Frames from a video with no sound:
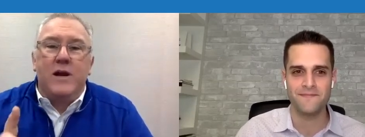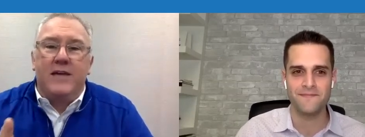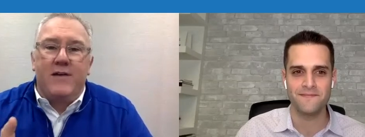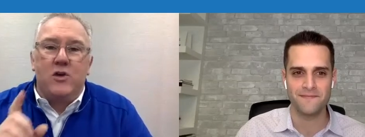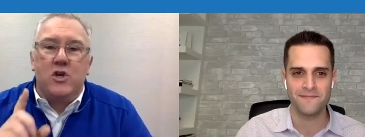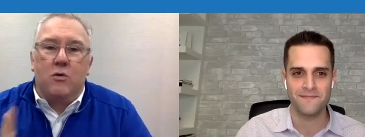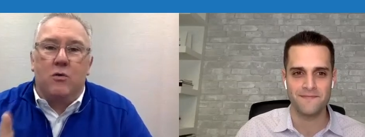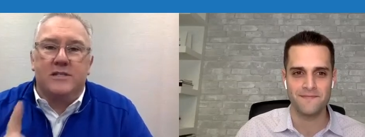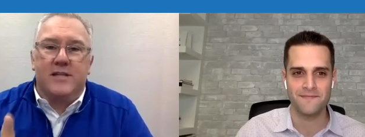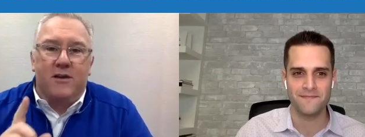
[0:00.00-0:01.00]
Speaker 1: out your
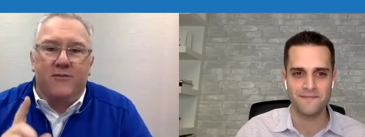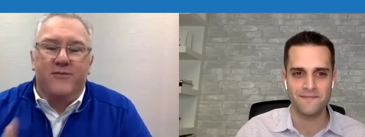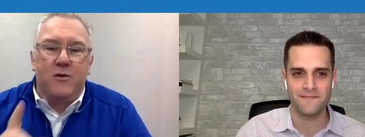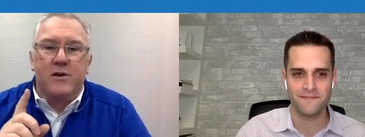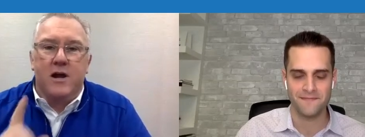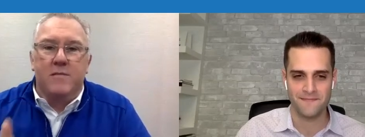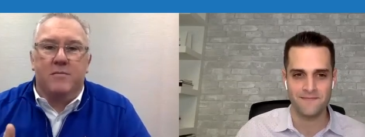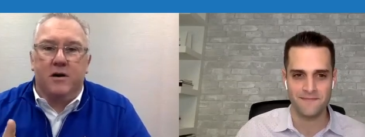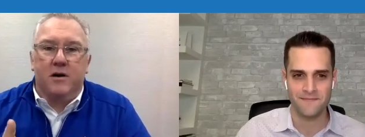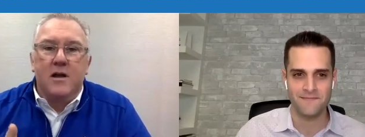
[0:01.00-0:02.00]
cell phone number,
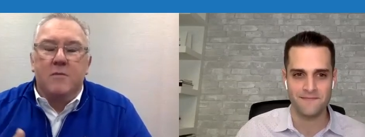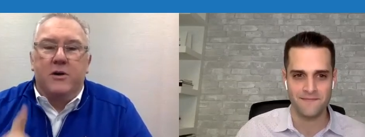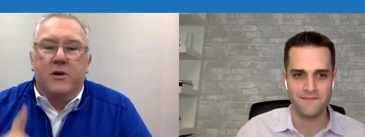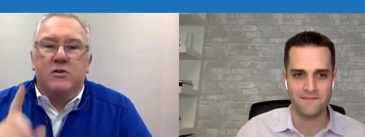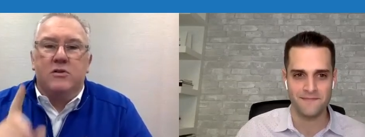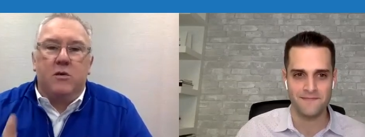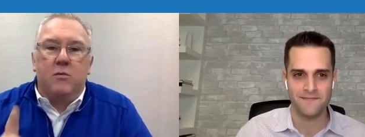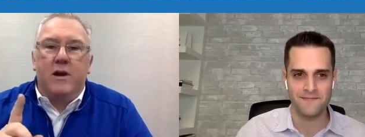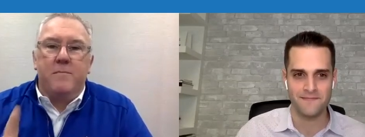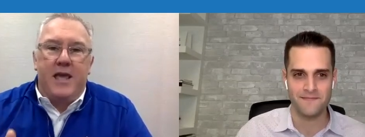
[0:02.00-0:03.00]
but you still want
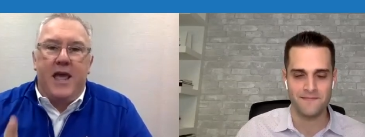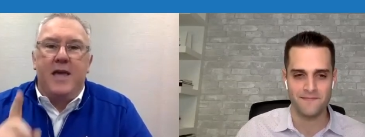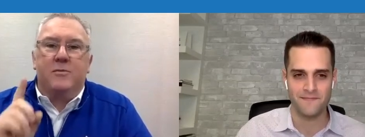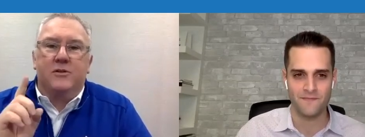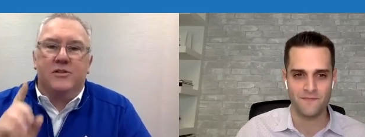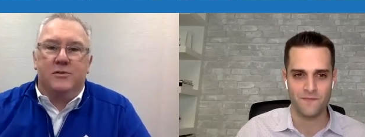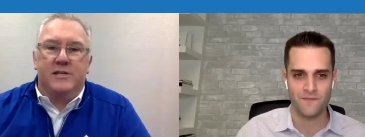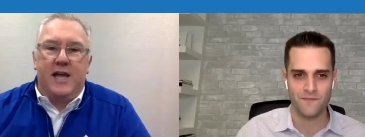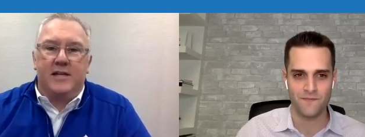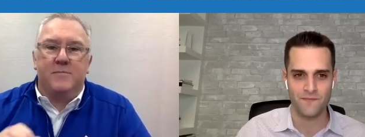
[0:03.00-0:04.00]
to be able to
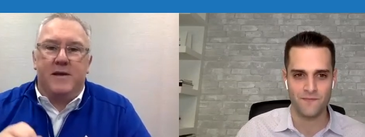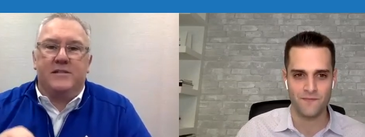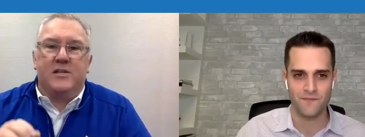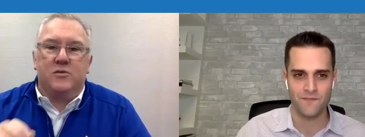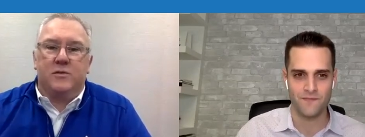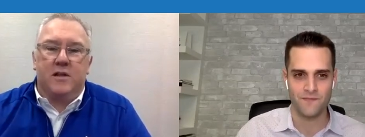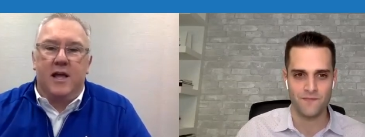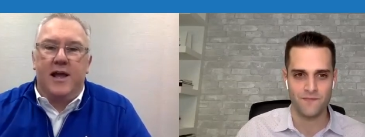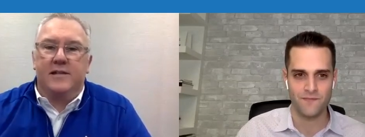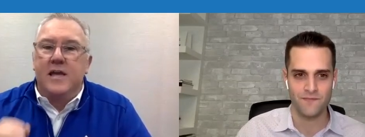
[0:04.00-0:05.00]
text message with
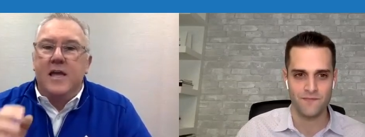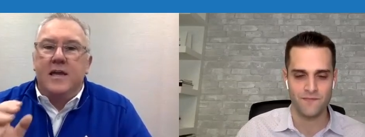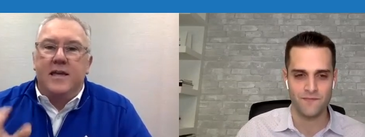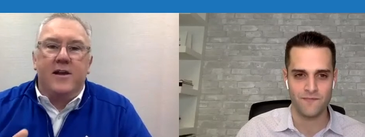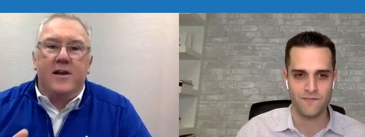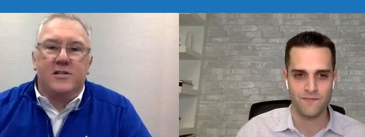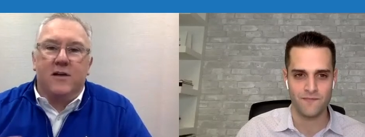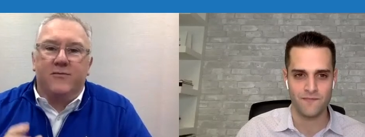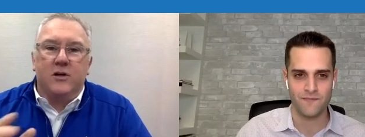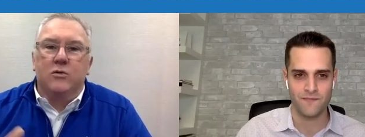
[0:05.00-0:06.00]
clients, get yourself a
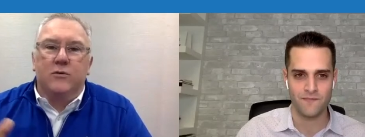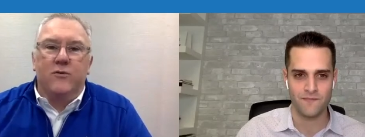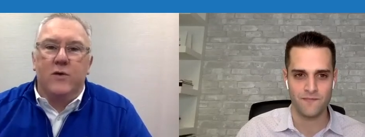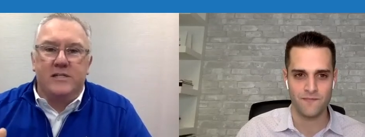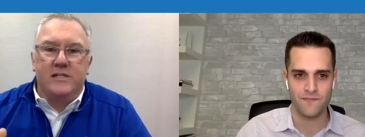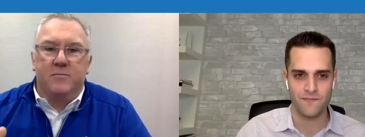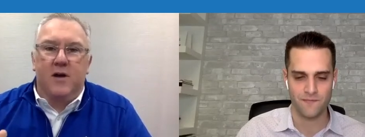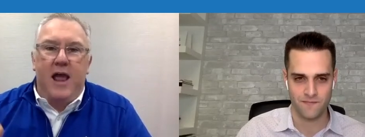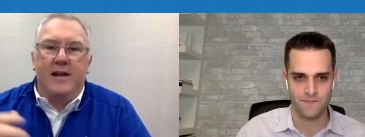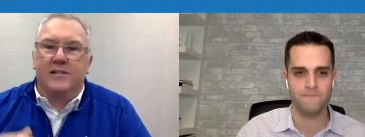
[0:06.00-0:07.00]
Google Voice number,
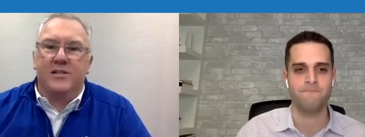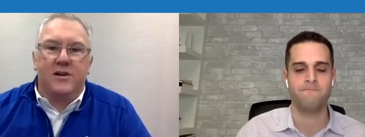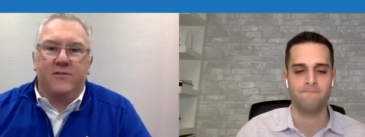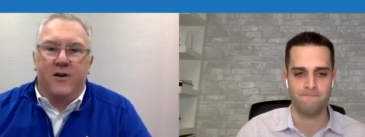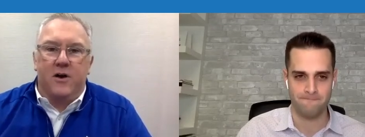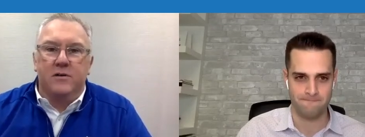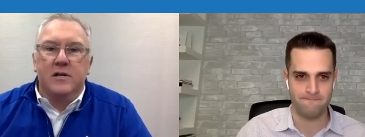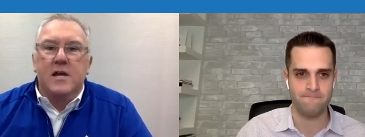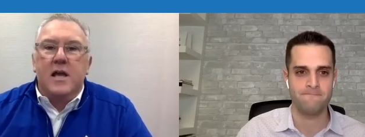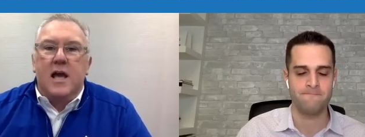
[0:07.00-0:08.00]
add it to your phone,
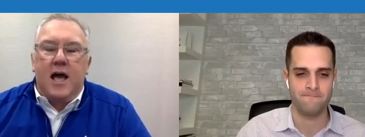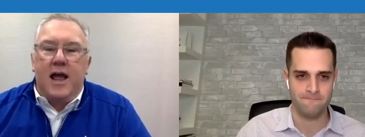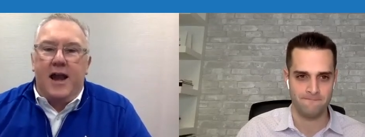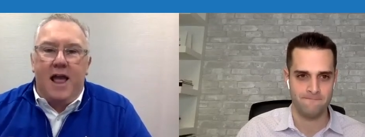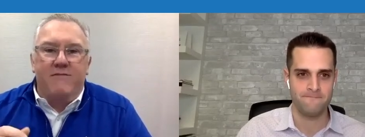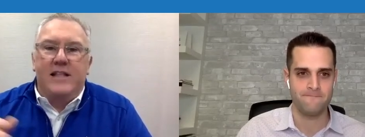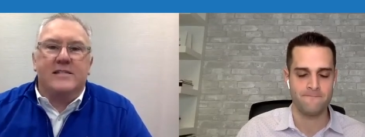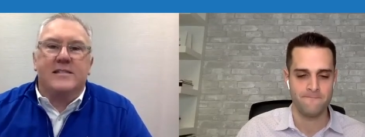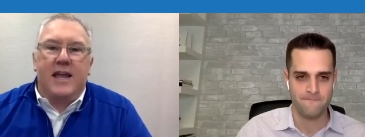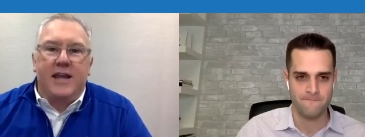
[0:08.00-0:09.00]
uh, and have that
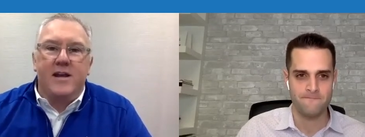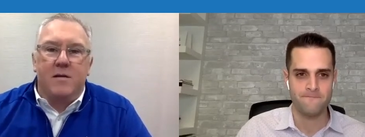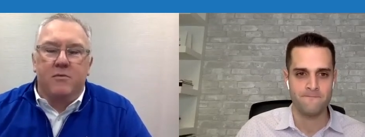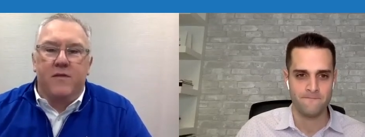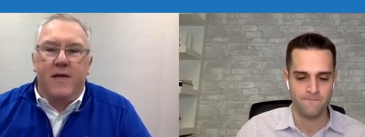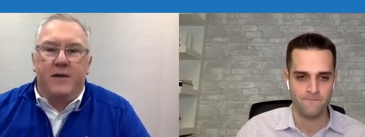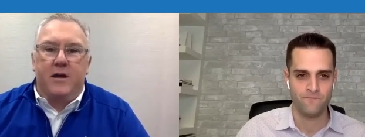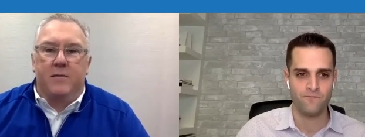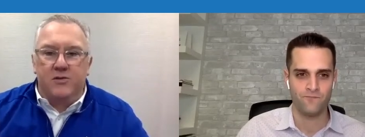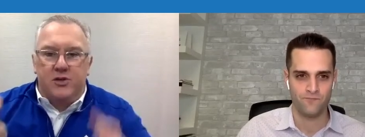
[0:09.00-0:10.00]
second number that
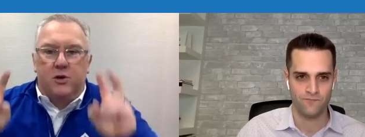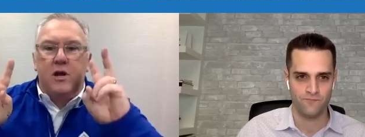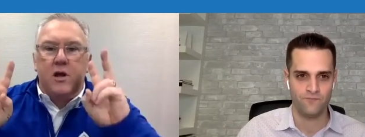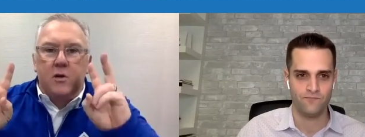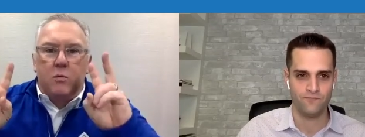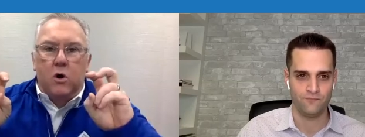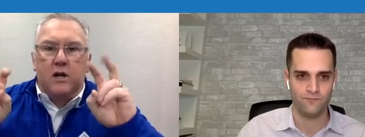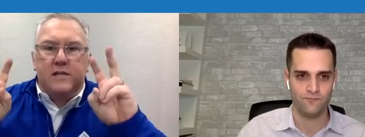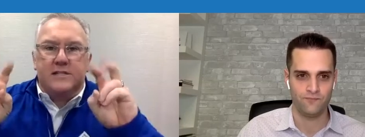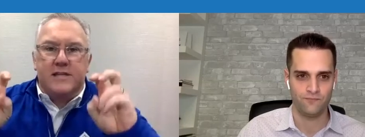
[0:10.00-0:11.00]
becomes your work
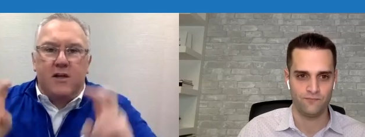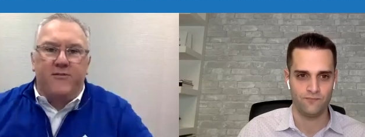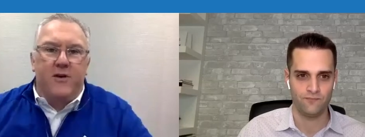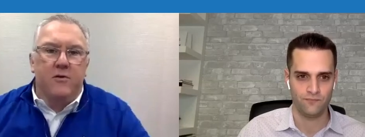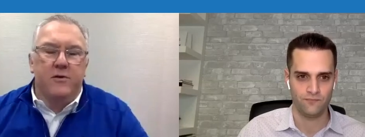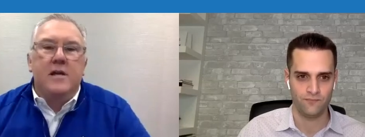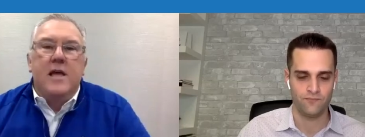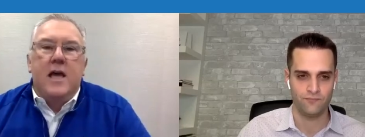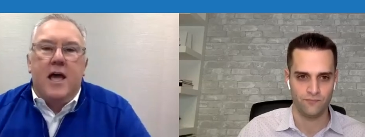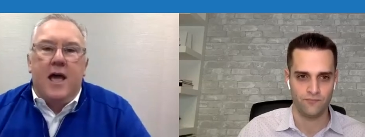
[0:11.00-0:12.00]
cell phone,
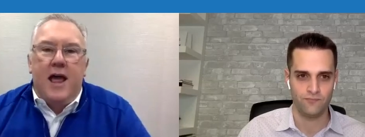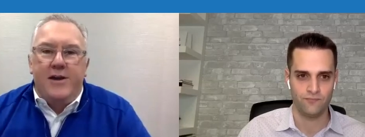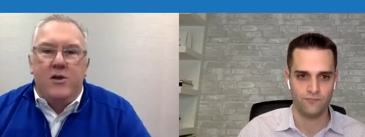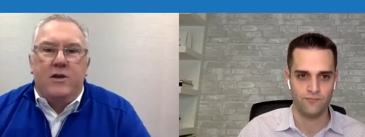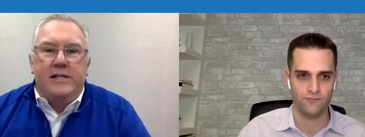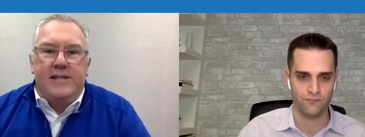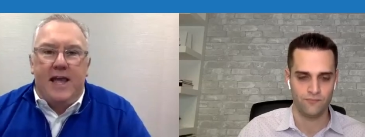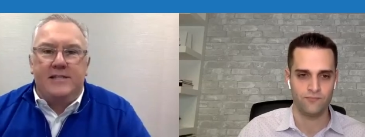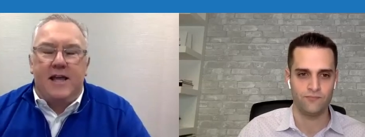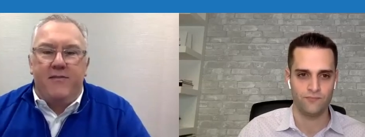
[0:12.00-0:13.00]
uh, and you could
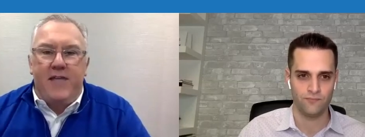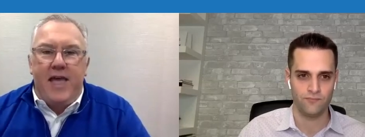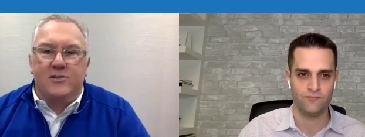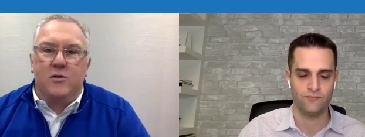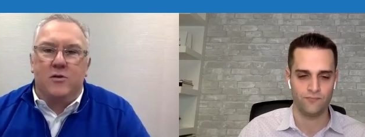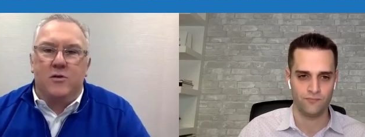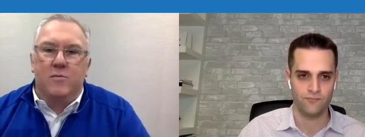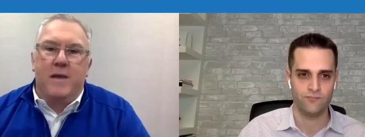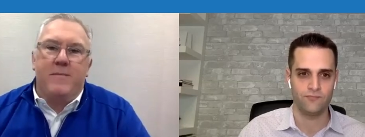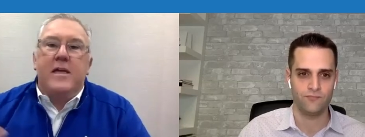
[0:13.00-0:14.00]
text on that. So maybe
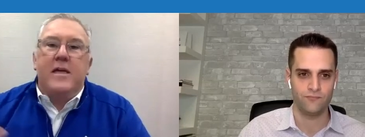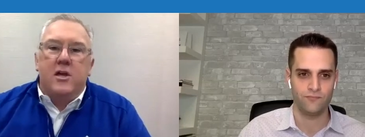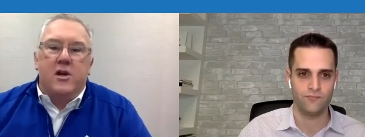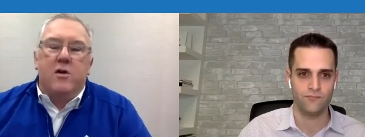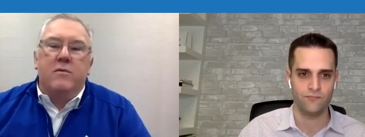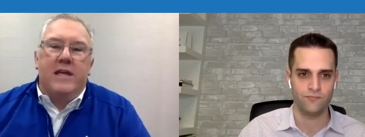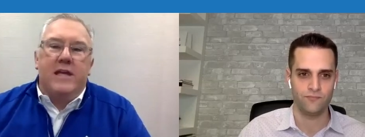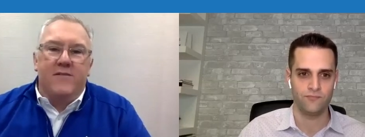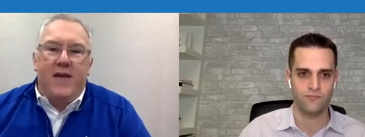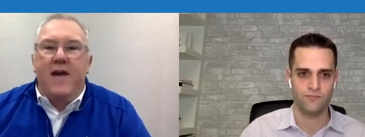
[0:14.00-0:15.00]
you don't give
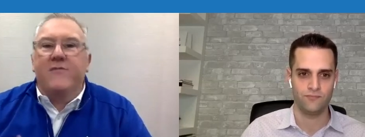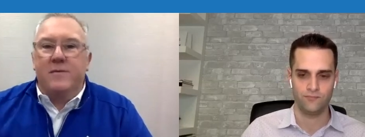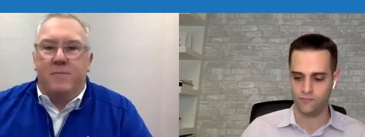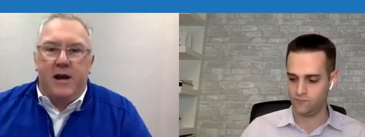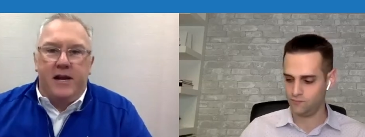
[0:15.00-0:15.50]
everybody